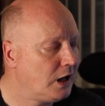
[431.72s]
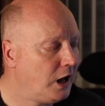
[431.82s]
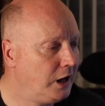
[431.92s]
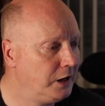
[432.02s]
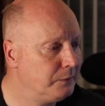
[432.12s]

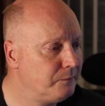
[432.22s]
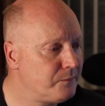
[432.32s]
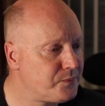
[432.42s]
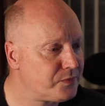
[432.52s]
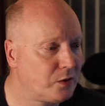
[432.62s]

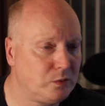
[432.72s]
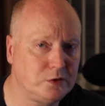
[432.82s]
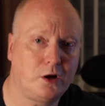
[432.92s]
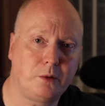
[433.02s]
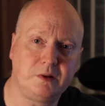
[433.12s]
will
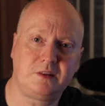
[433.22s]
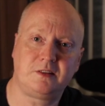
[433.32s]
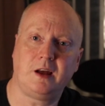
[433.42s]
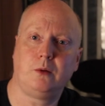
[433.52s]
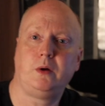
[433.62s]
normally
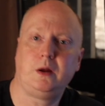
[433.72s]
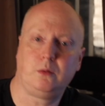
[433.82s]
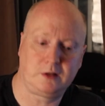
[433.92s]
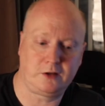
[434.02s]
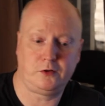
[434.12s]
say we
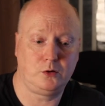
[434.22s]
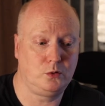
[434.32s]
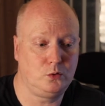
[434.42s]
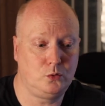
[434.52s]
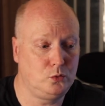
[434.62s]
will give
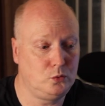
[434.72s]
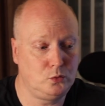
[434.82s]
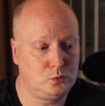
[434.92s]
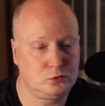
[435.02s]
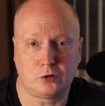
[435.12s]

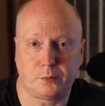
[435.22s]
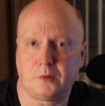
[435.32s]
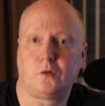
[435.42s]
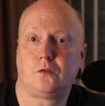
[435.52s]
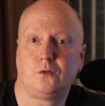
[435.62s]
you
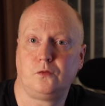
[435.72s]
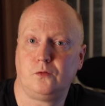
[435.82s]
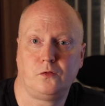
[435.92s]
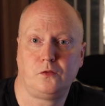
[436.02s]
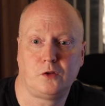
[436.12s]
double
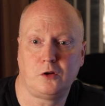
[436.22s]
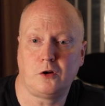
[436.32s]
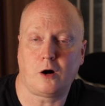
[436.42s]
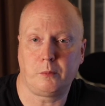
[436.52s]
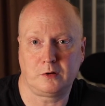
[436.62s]
the
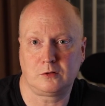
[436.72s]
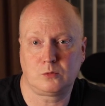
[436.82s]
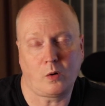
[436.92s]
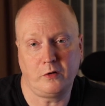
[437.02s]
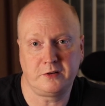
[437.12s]
normal
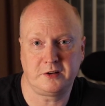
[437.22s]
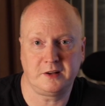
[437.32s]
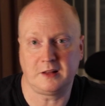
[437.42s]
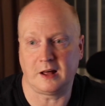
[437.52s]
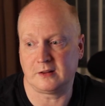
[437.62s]
warranty
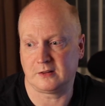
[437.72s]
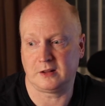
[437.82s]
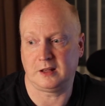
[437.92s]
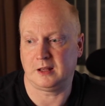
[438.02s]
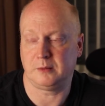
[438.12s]
that
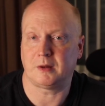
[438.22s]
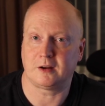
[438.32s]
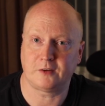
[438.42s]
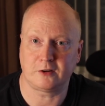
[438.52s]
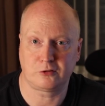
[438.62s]
the
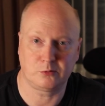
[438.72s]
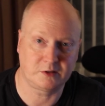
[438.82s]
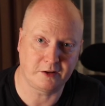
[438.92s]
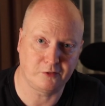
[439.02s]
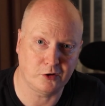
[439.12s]
manufacturer
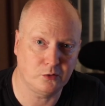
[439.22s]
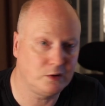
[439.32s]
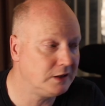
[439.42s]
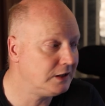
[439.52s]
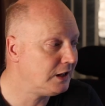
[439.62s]
would give
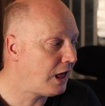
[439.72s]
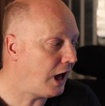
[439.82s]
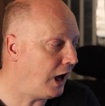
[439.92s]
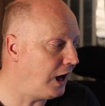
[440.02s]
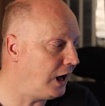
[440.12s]
you,
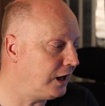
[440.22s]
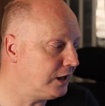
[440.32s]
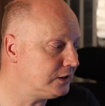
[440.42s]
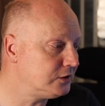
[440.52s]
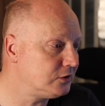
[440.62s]

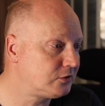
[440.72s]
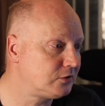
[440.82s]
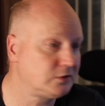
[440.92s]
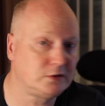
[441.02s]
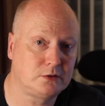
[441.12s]
and
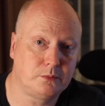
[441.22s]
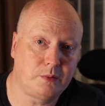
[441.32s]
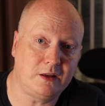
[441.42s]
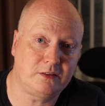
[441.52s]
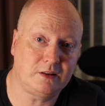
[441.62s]

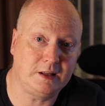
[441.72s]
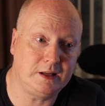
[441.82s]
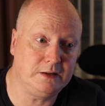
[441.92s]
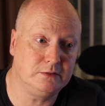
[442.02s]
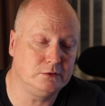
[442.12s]

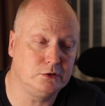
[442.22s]
basically